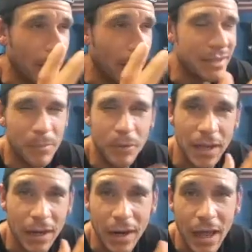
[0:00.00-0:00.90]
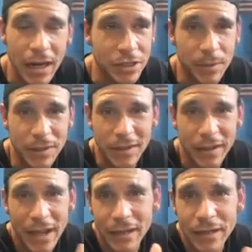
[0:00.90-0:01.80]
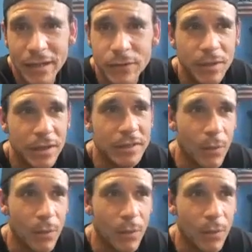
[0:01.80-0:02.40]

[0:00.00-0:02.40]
I hate to put that analogy, but it's like, hey, it is what it is.